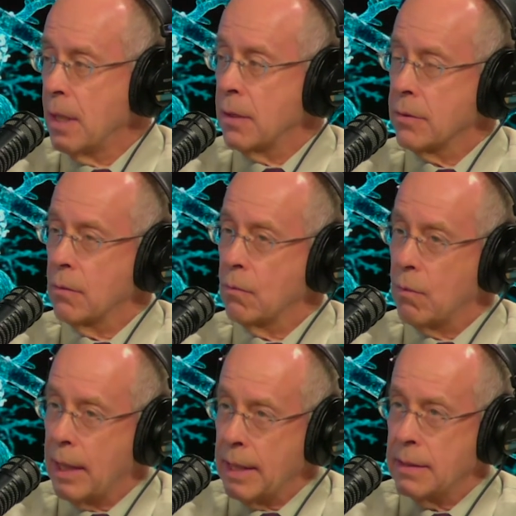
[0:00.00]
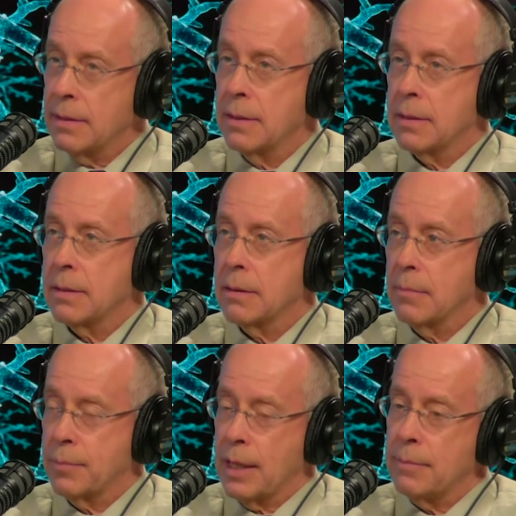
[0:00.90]
So, why is this a
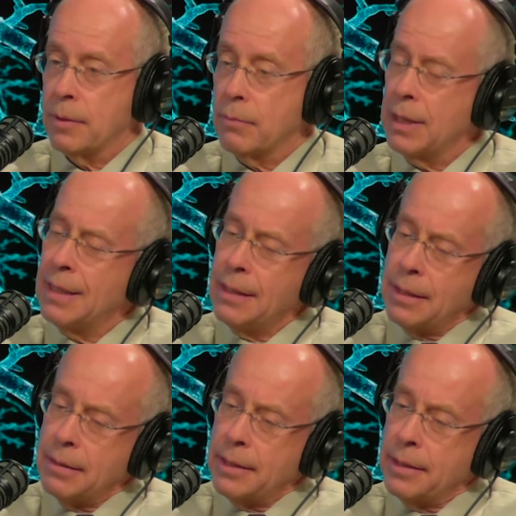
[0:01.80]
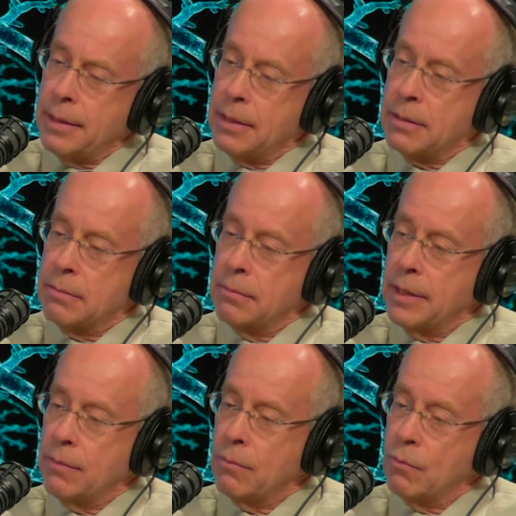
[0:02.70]
problem? Well, it's
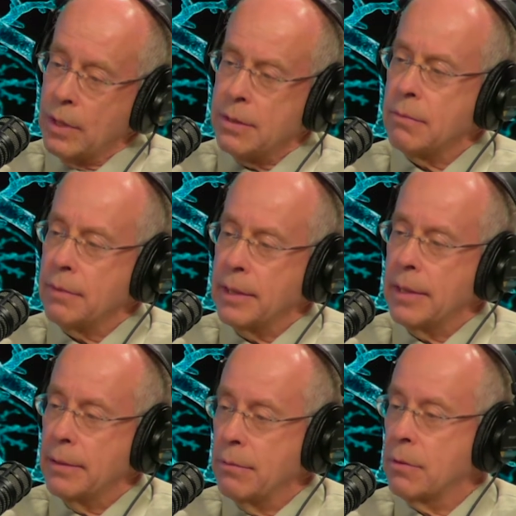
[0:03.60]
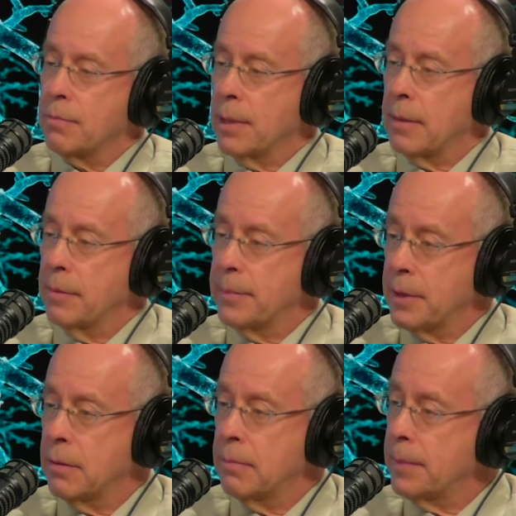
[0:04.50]
it wasn't really a huge problem
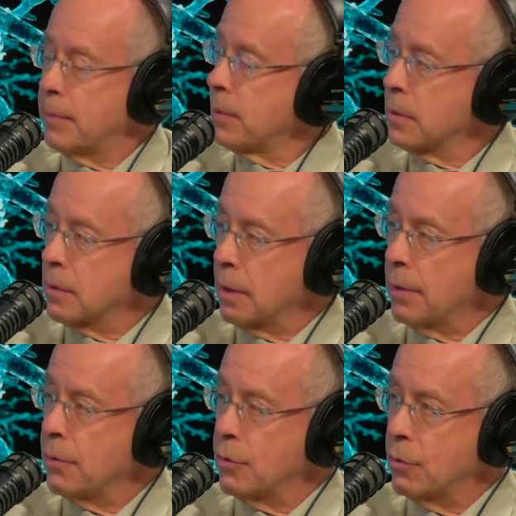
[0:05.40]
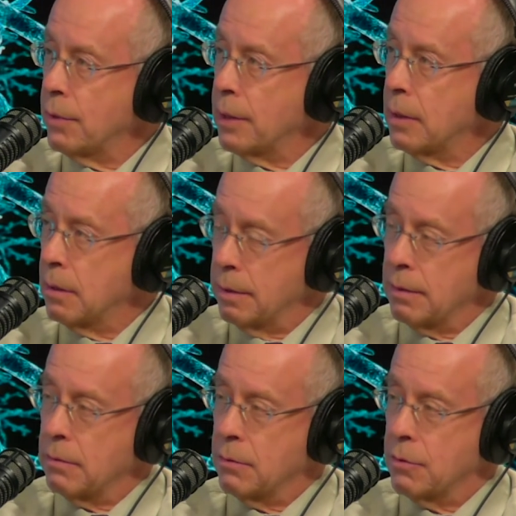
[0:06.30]
until people started doing
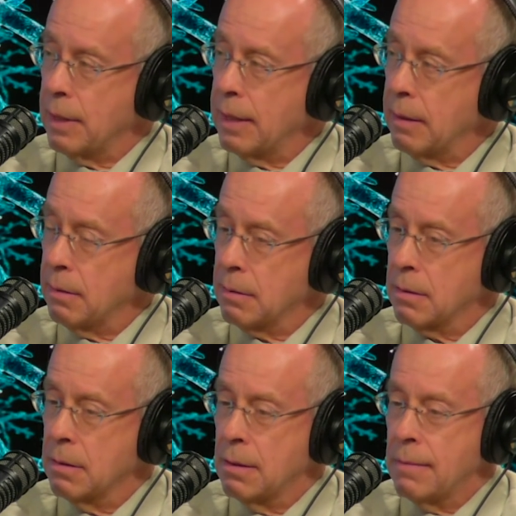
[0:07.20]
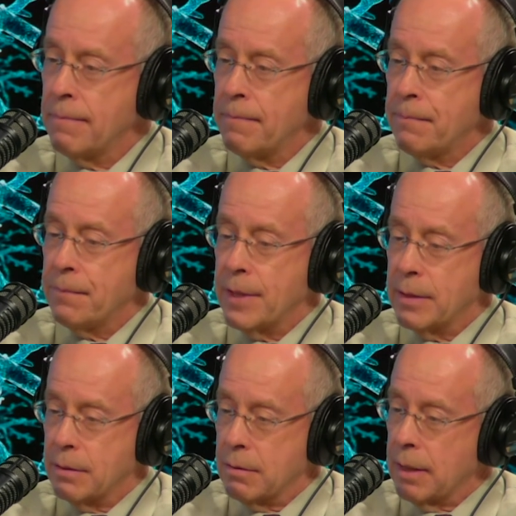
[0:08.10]
clinical trials that
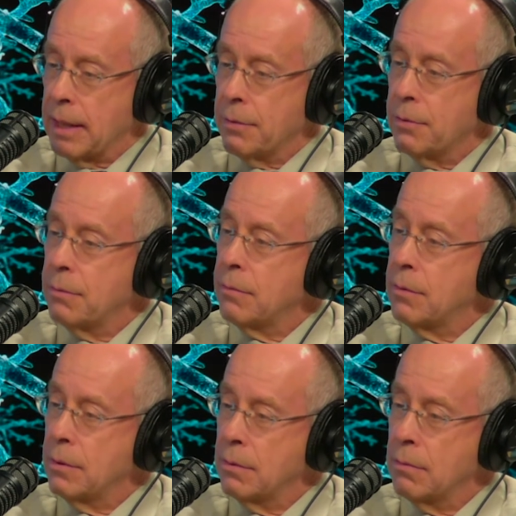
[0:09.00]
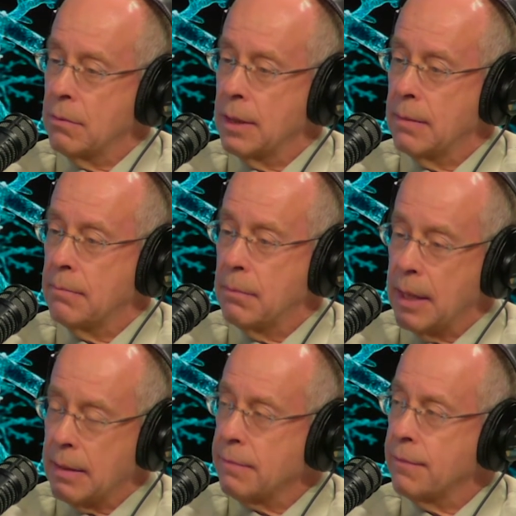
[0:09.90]
sought to uh,
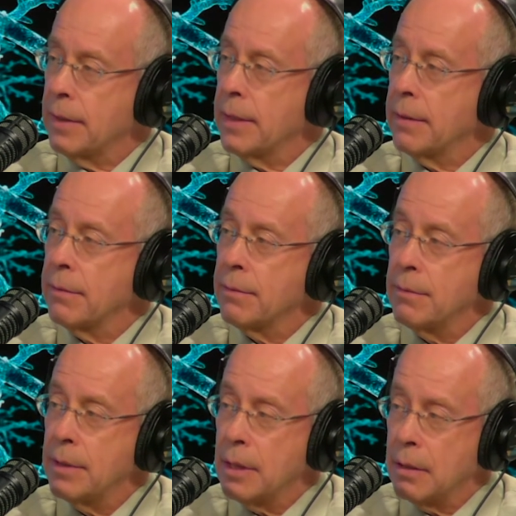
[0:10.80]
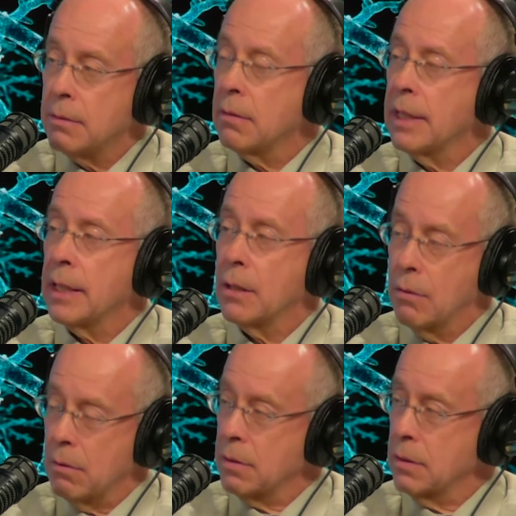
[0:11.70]
modify the underlying
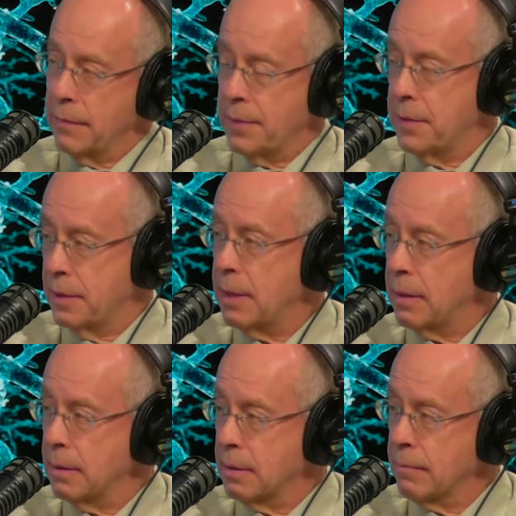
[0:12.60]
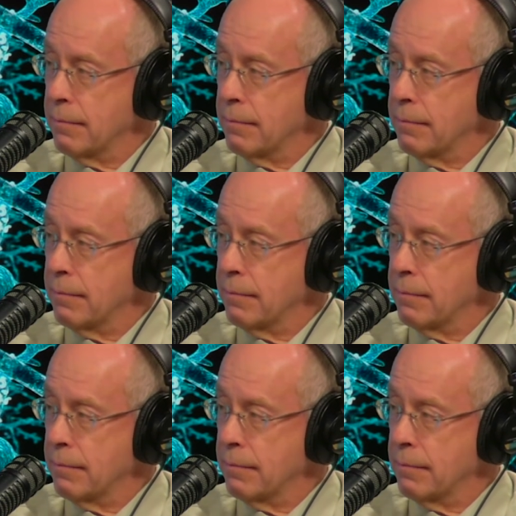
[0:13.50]
course of the disease.